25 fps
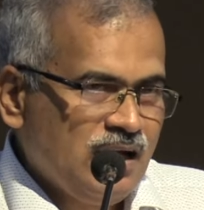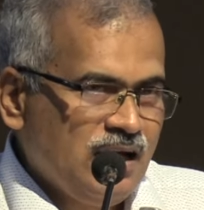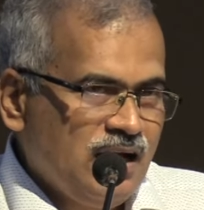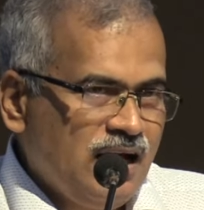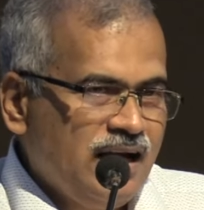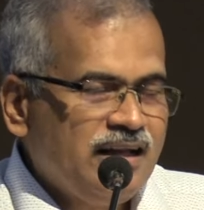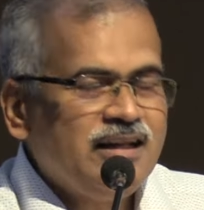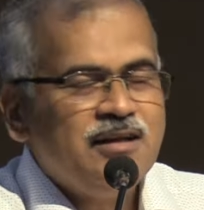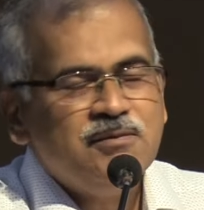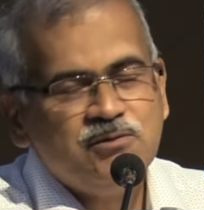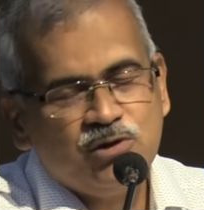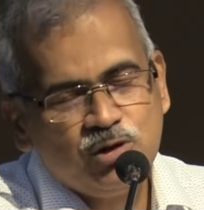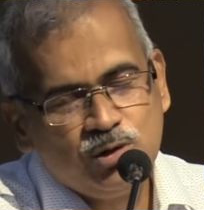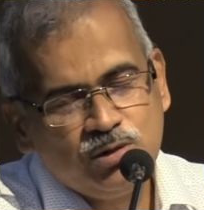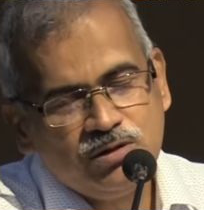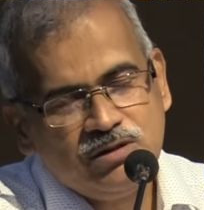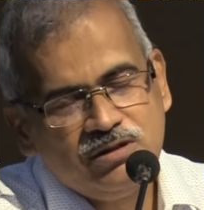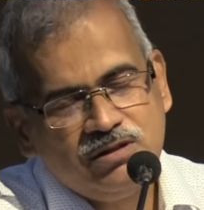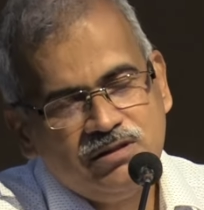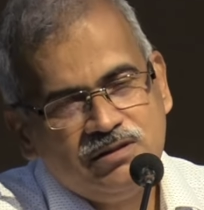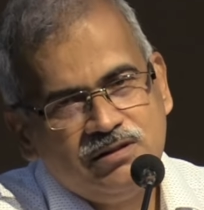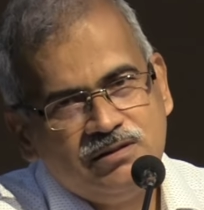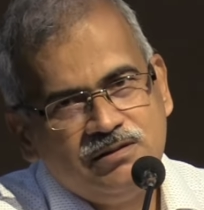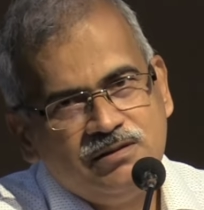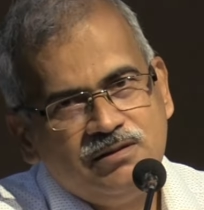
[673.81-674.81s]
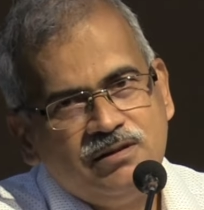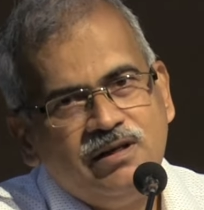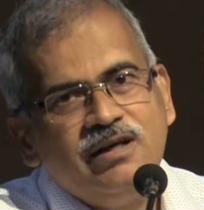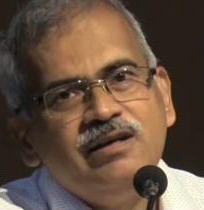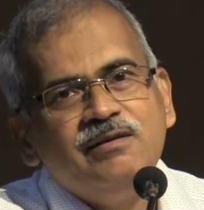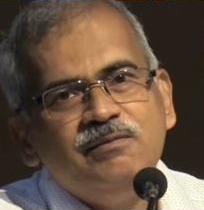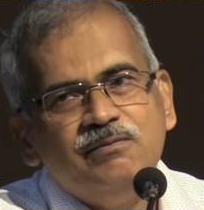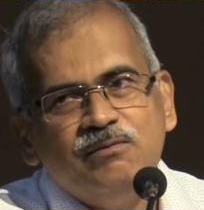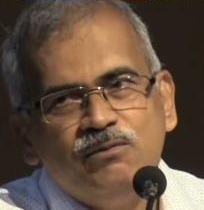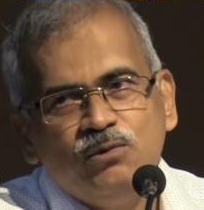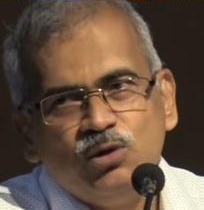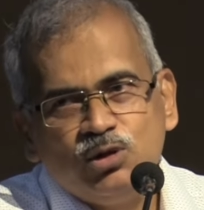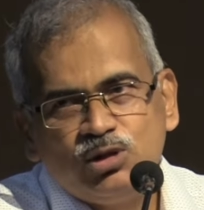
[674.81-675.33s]
And I'm sure
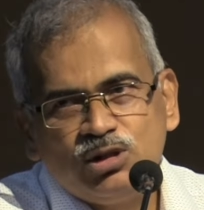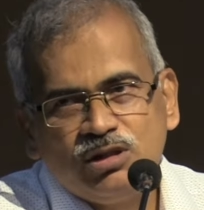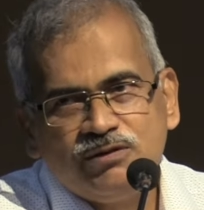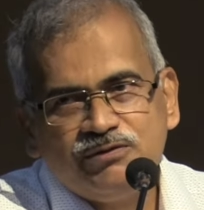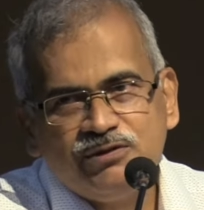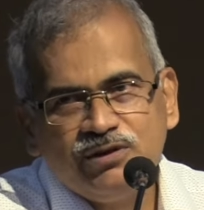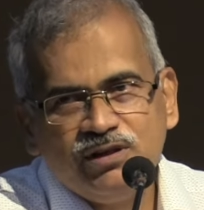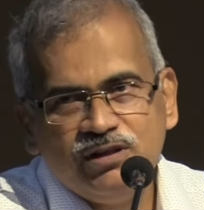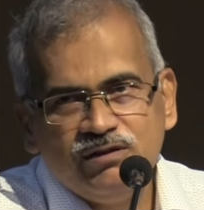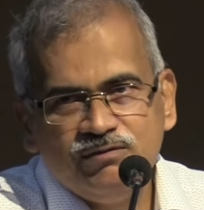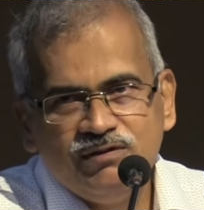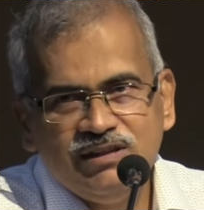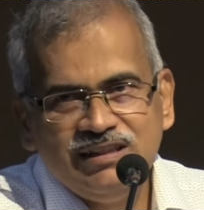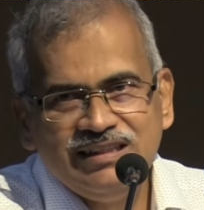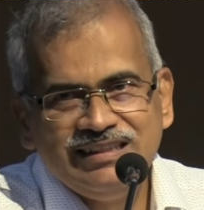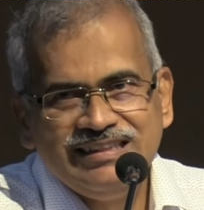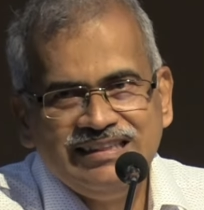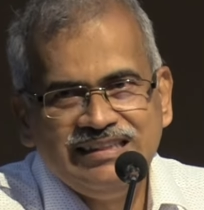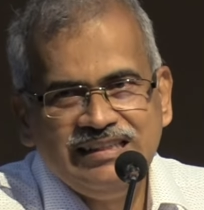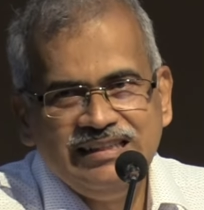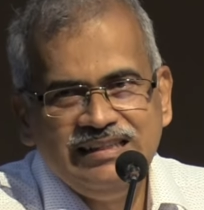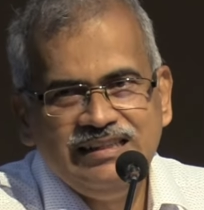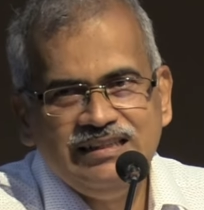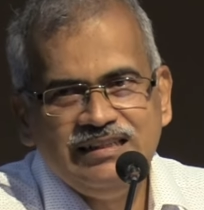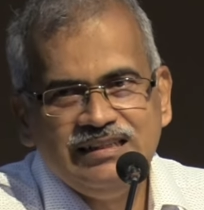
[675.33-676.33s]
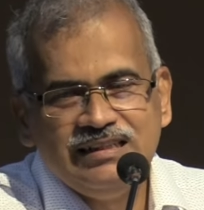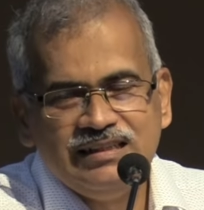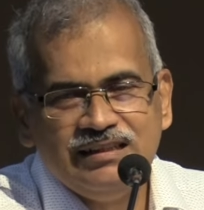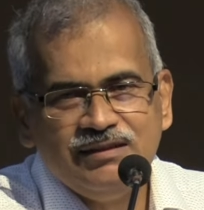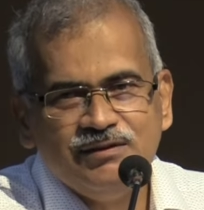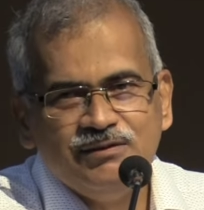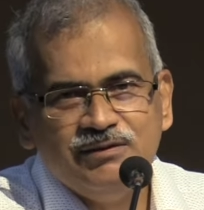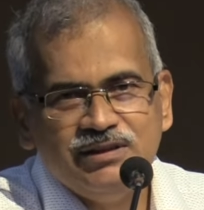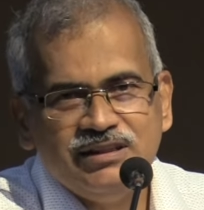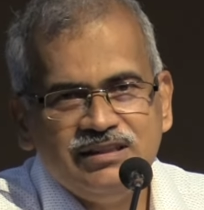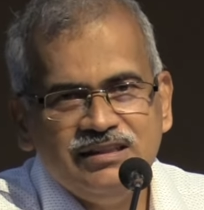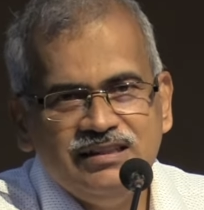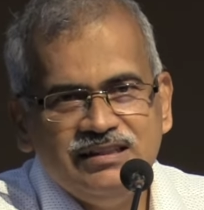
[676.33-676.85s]
most of you all will agree
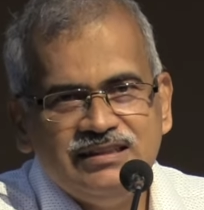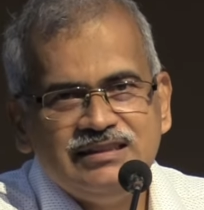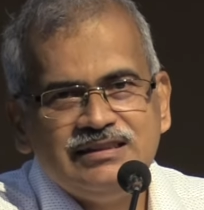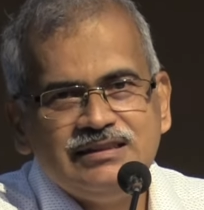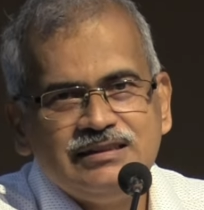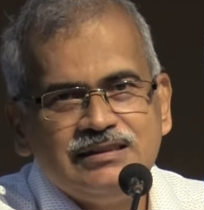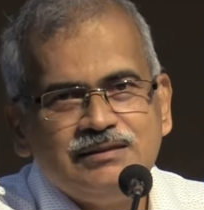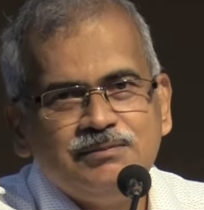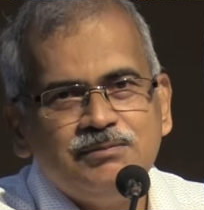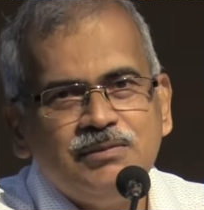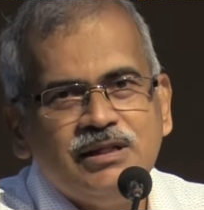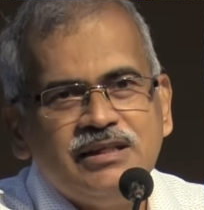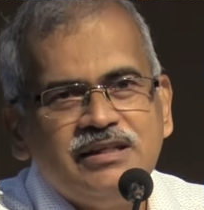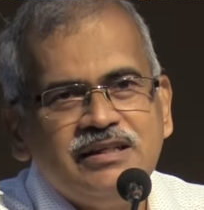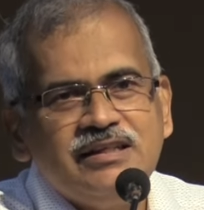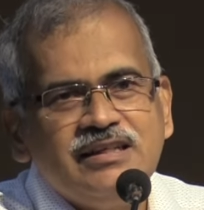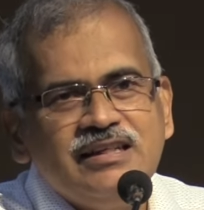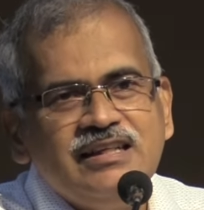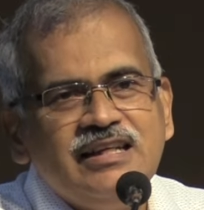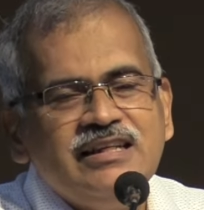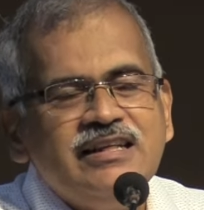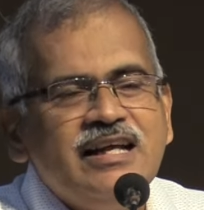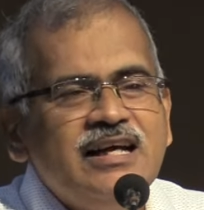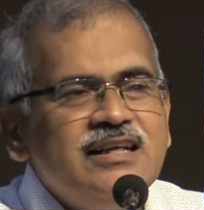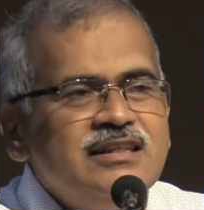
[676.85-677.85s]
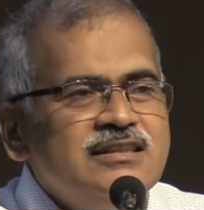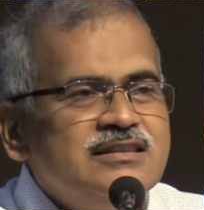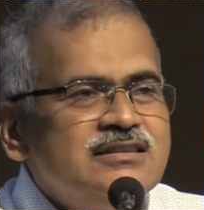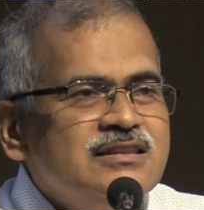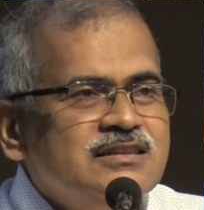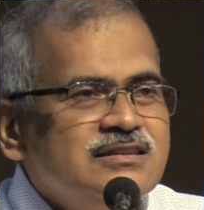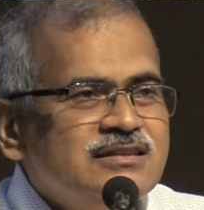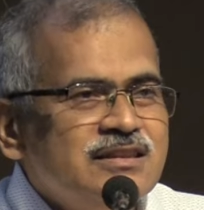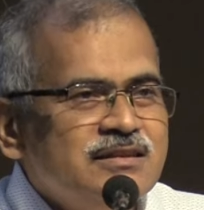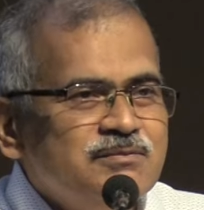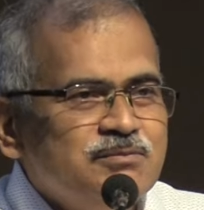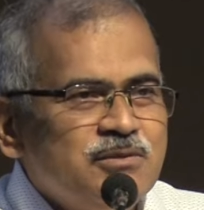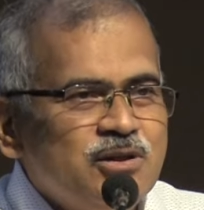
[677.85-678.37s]
with this particular
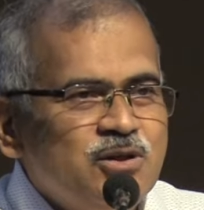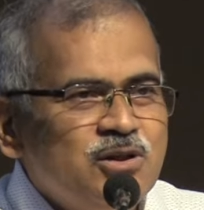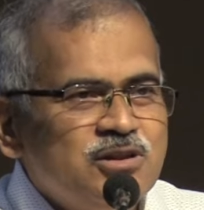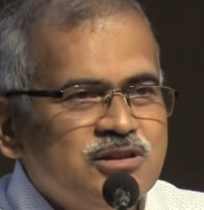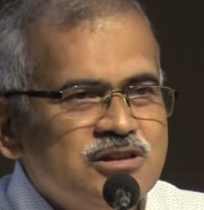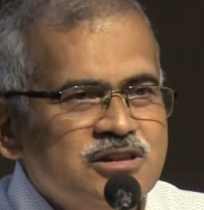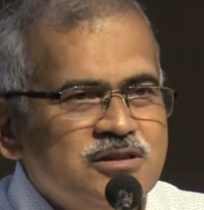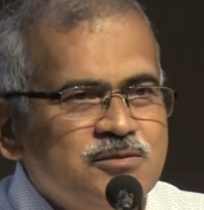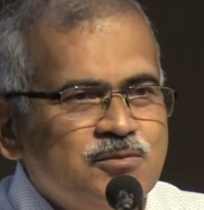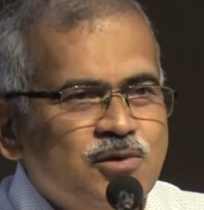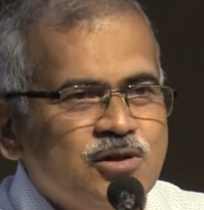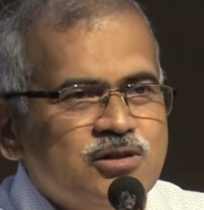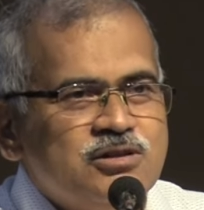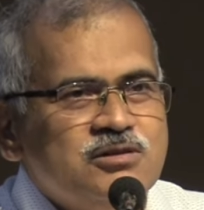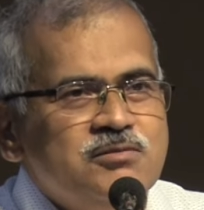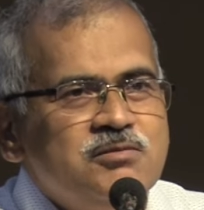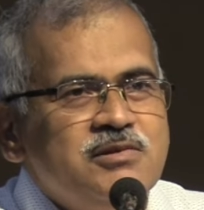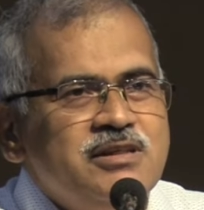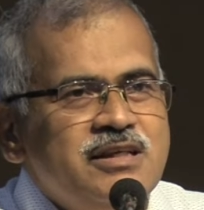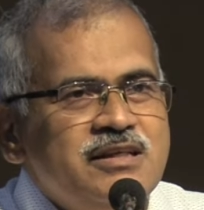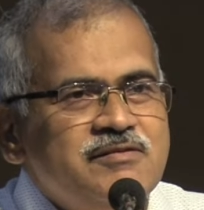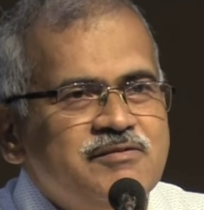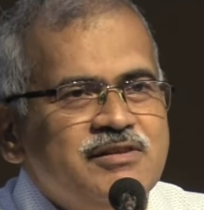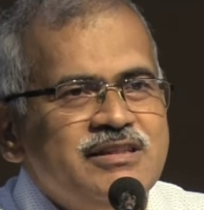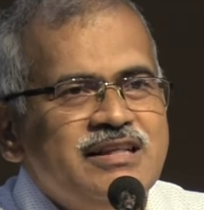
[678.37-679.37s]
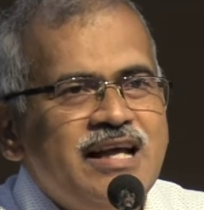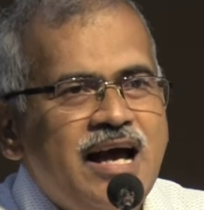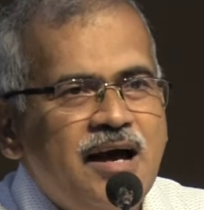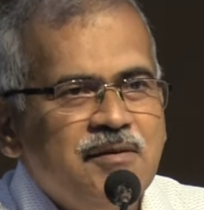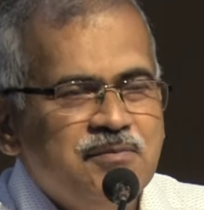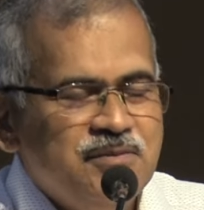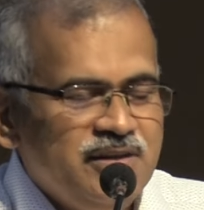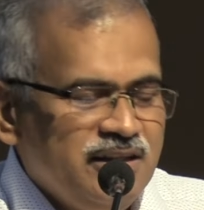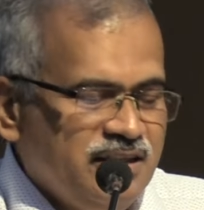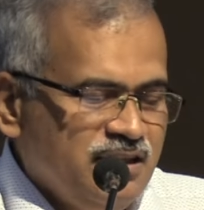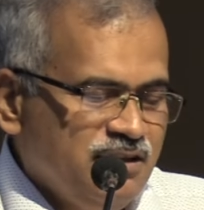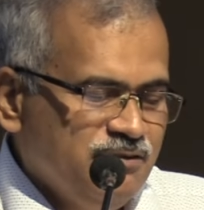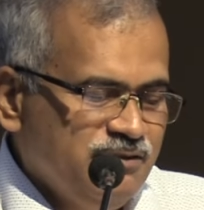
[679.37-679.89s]
analysis, and because it's possibly even
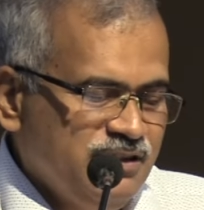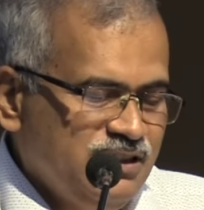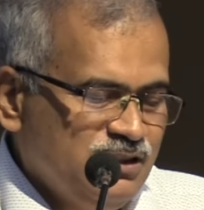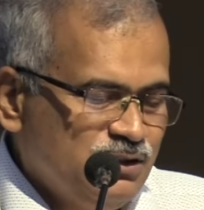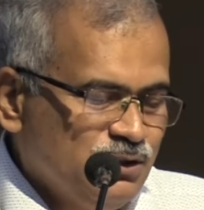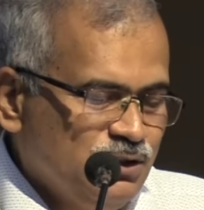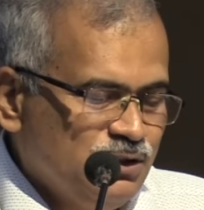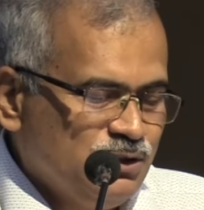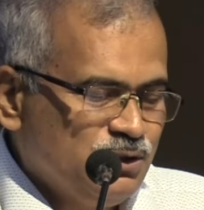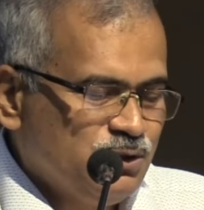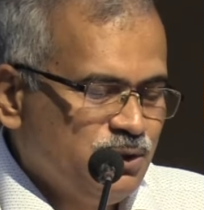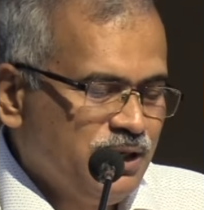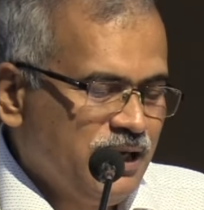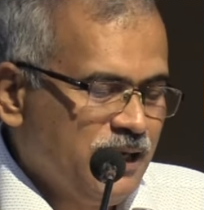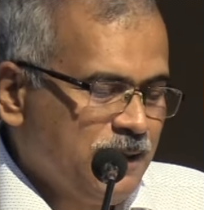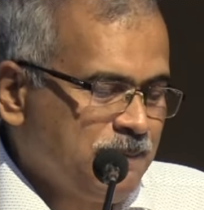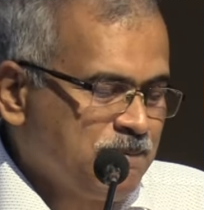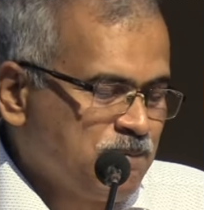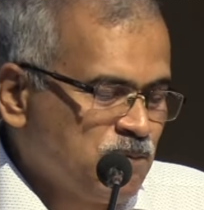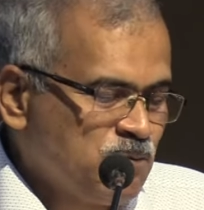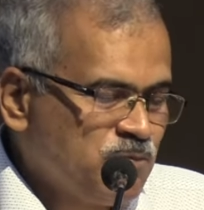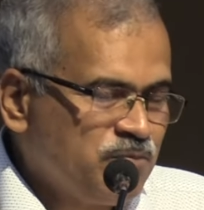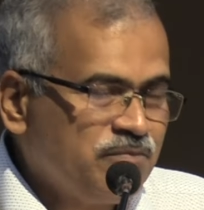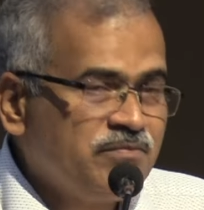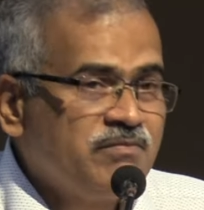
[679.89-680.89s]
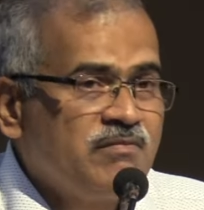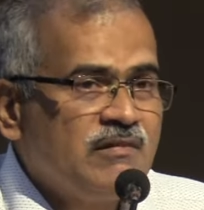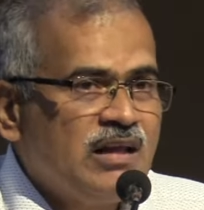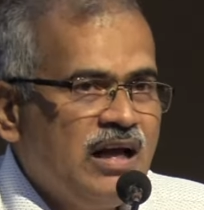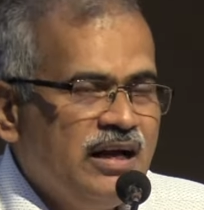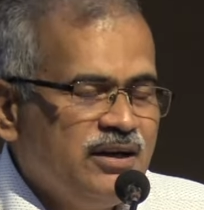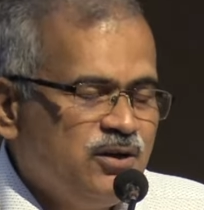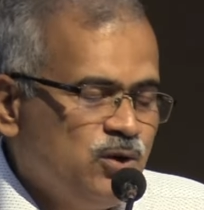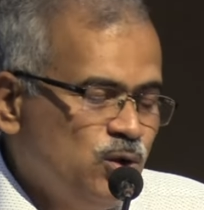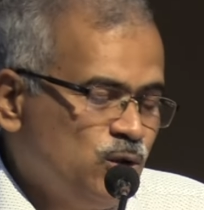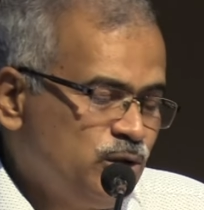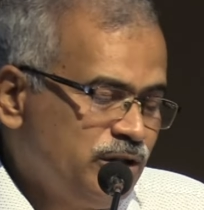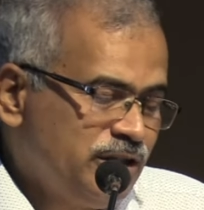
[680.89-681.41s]
happening even till today.
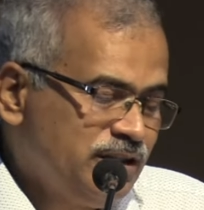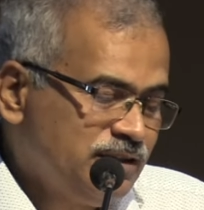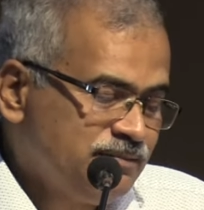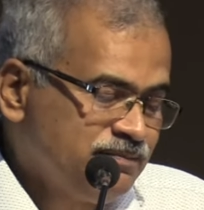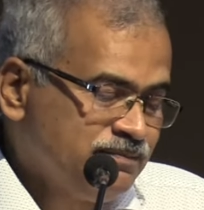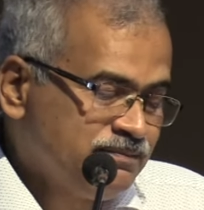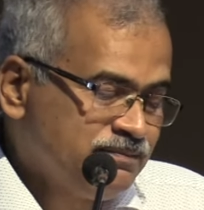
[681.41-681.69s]
I quote,